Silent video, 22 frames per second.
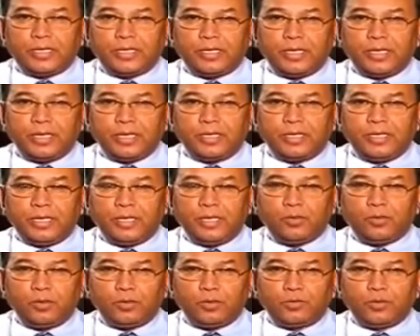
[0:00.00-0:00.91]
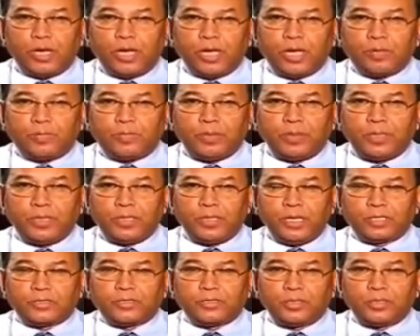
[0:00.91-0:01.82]
that uh, really going to help the
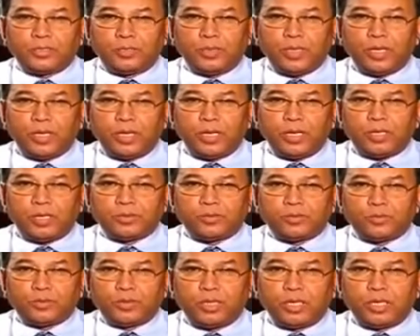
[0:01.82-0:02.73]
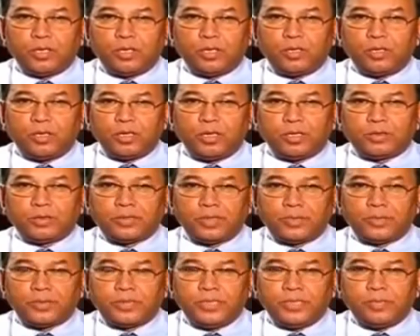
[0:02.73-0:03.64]
reduction of the total uh,
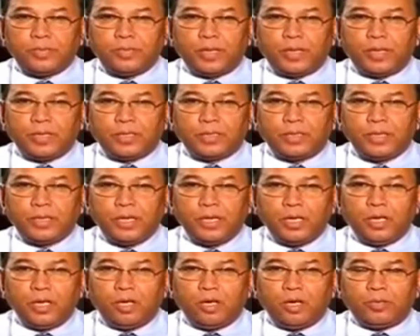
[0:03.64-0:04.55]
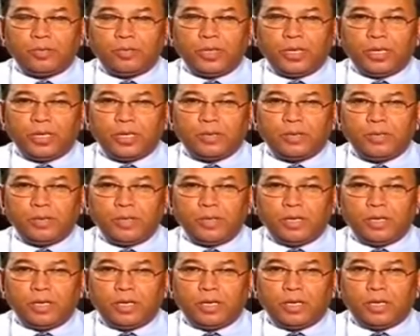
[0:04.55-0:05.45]
subsidy burden of the
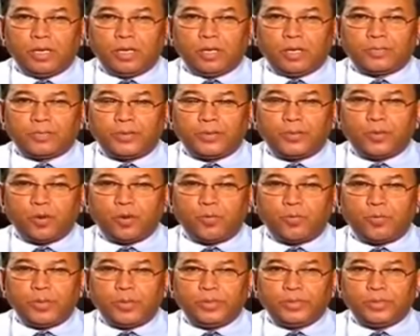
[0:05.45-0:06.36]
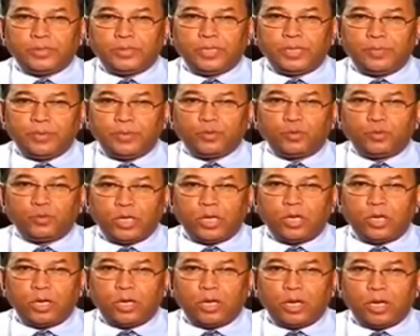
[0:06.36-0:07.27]
uh, upstream companies. That means
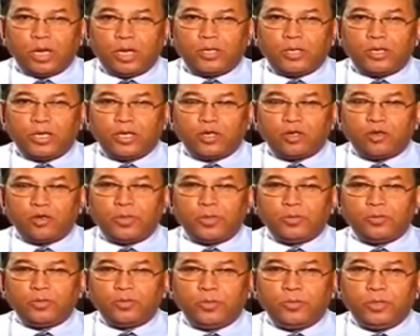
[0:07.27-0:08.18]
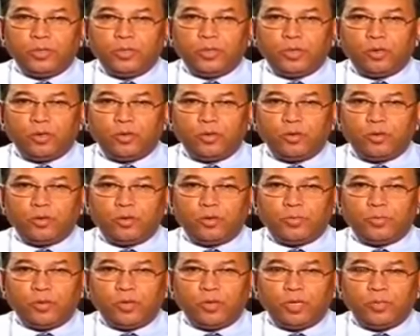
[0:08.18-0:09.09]
total under recovery will be
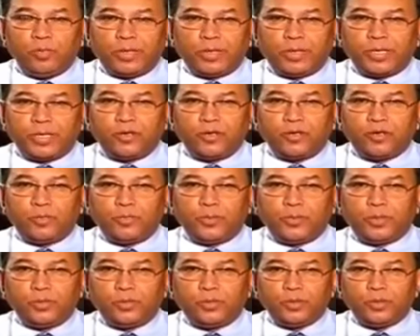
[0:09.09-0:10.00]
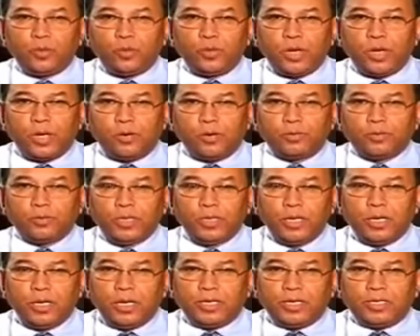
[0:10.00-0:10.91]
uh, oil marketing company will go down.
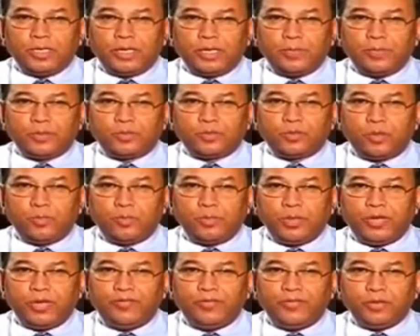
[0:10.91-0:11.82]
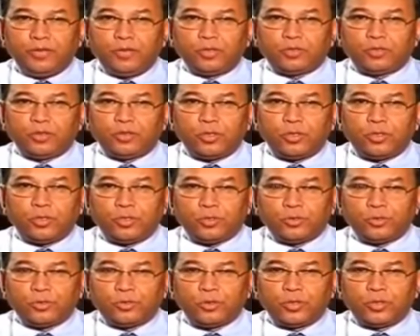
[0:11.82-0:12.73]
That means some benefit
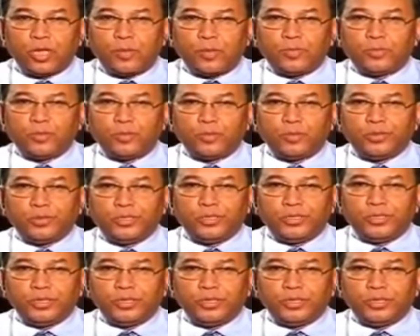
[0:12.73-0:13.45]
also should come to